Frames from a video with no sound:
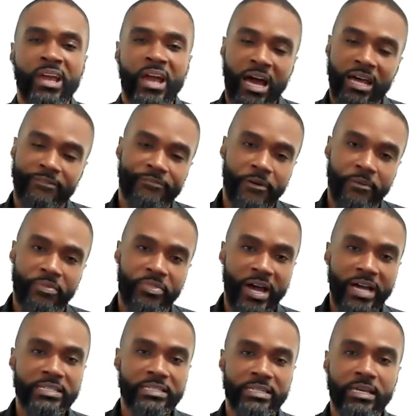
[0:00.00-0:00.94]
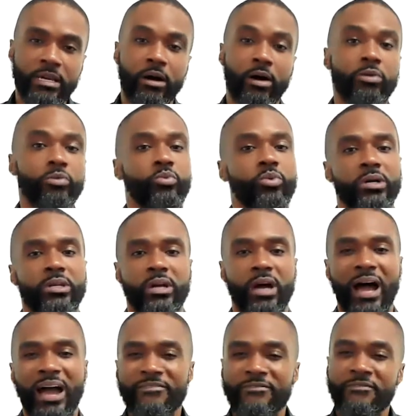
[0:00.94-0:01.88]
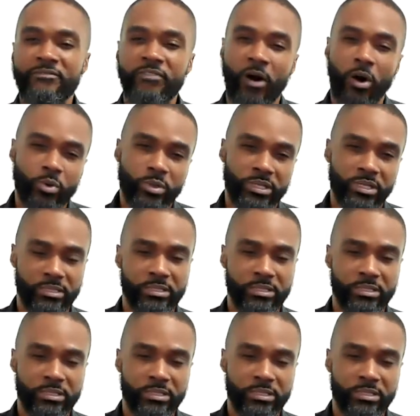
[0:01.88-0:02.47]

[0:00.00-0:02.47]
And from that day onward, I vowed